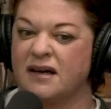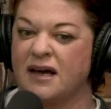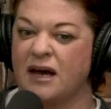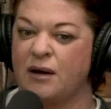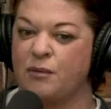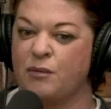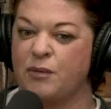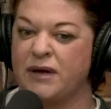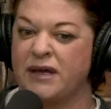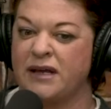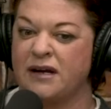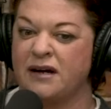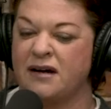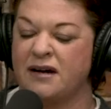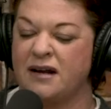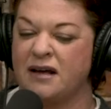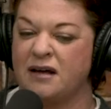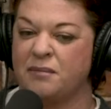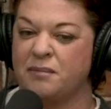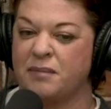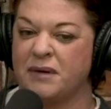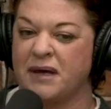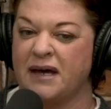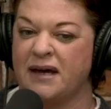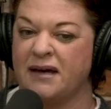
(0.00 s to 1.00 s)
And we ended
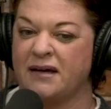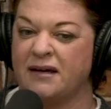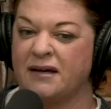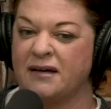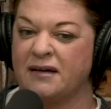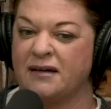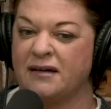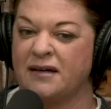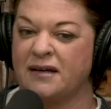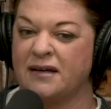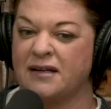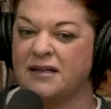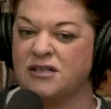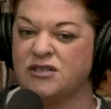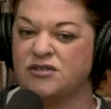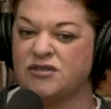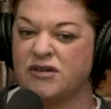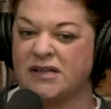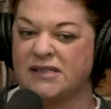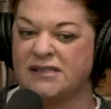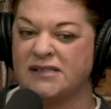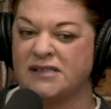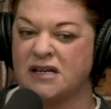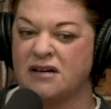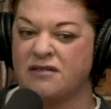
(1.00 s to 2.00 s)
up like getting
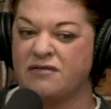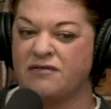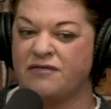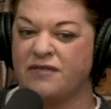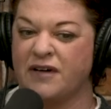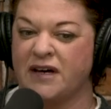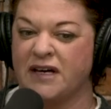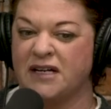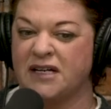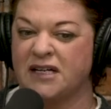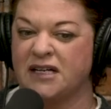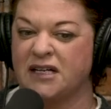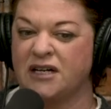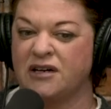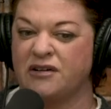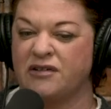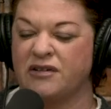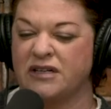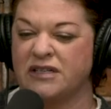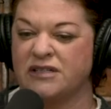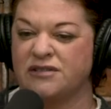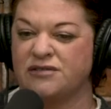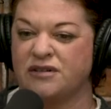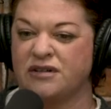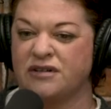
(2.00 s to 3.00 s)
dressed up fun and
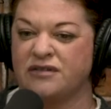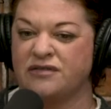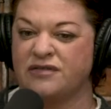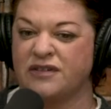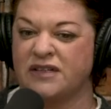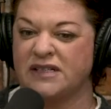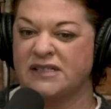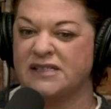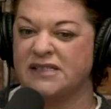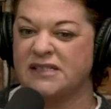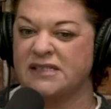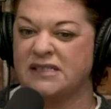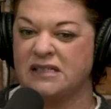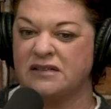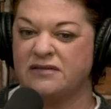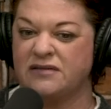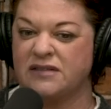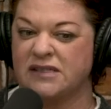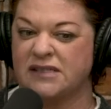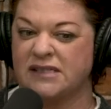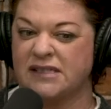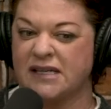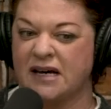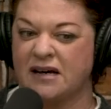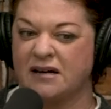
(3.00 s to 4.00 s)
going to our friend
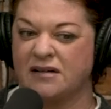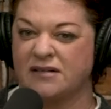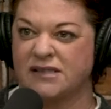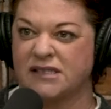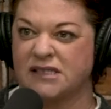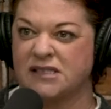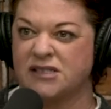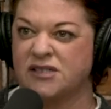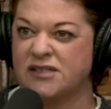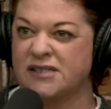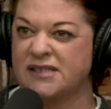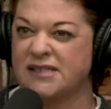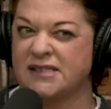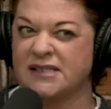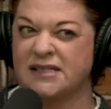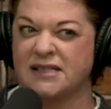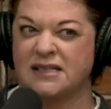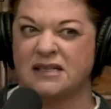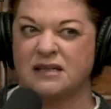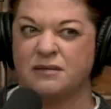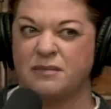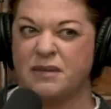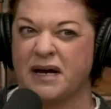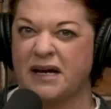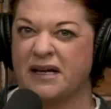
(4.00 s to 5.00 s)
Steven's house and just sitting
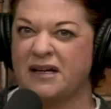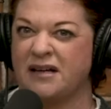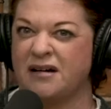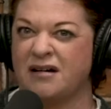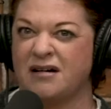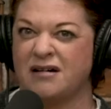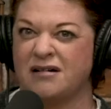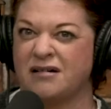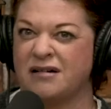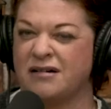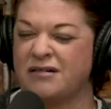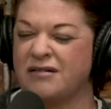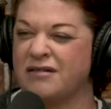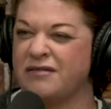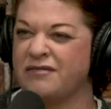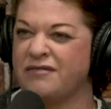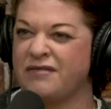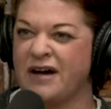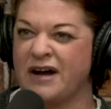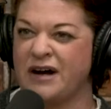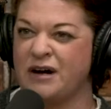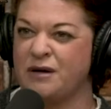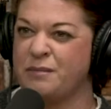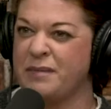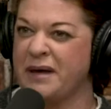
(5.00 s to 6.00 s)
in the backyard around a
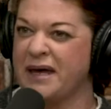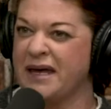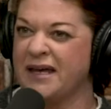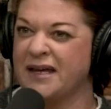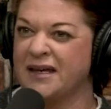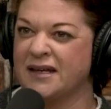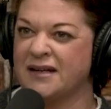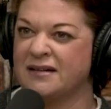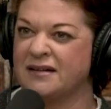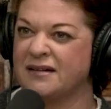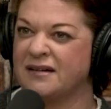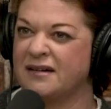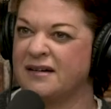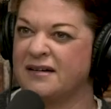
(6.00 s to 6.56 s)
fire pit.